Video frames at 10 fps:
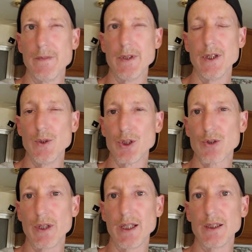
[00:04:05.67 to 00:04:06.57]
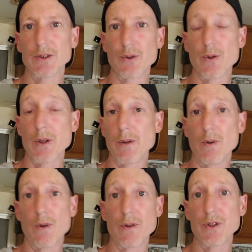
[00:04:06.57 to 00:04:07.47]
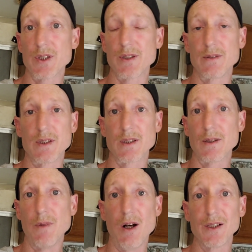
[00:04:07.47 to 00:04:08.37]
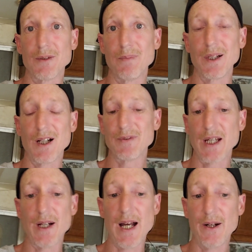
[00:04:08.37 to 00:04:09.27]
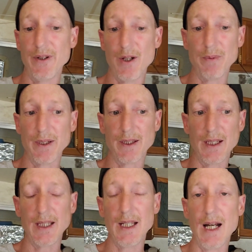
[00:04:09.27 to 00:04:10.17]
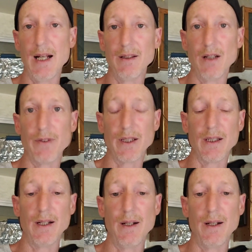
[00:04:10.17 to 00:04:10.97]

new strings or just some awesome pickups. I don't know, but I love it.